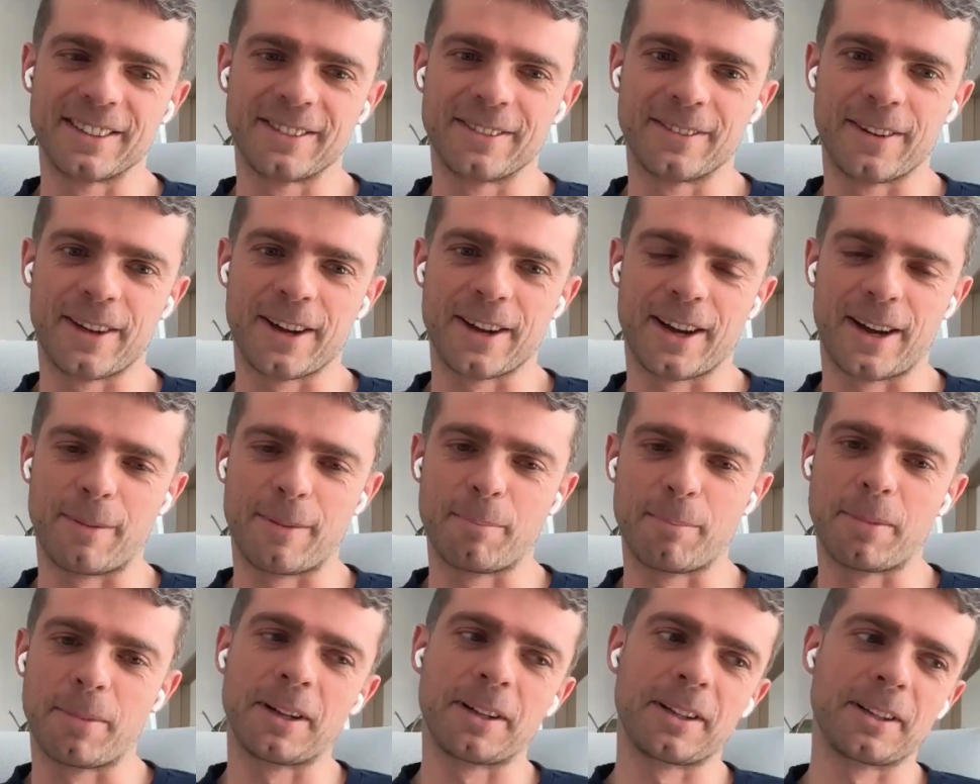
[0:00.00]
Very
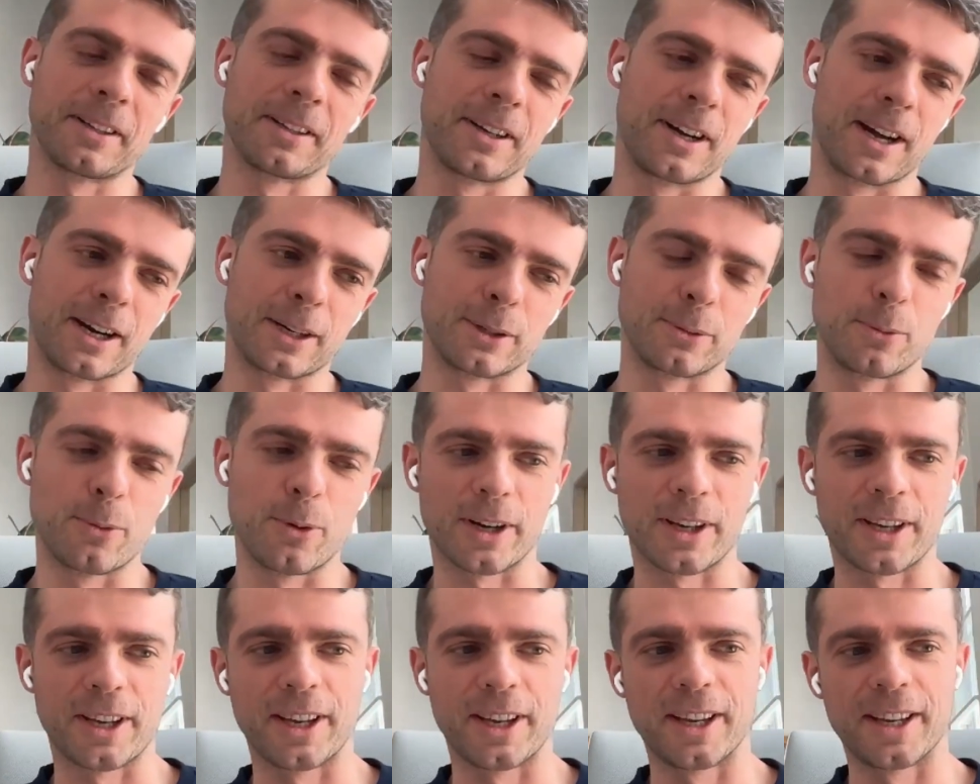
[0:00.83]
humble,
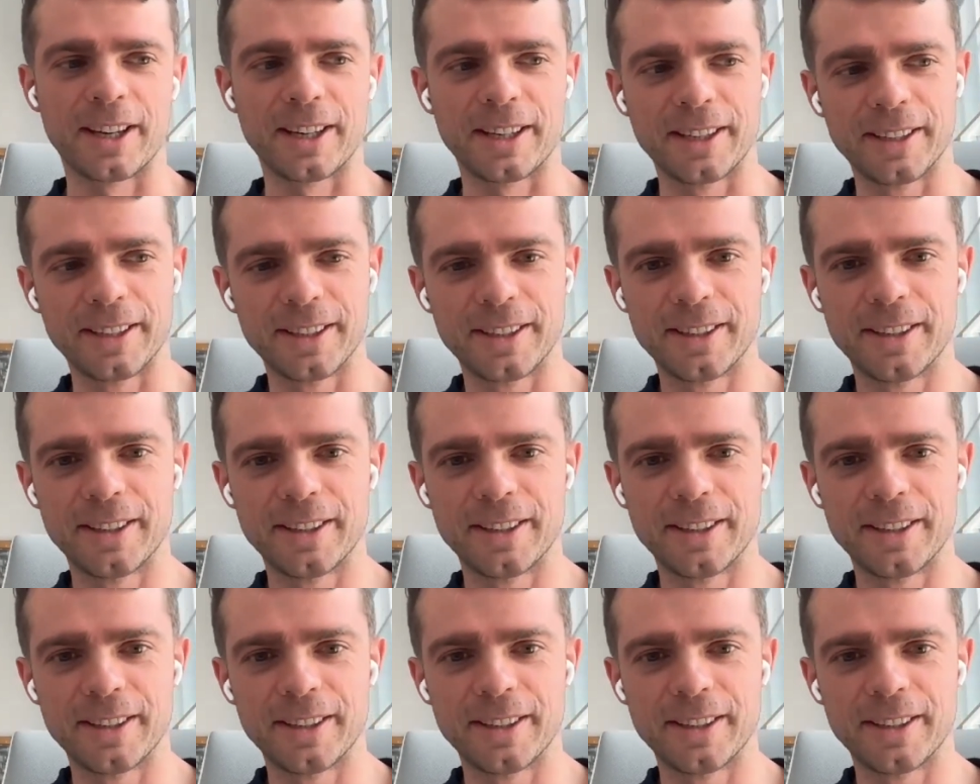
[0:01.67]
hardworking,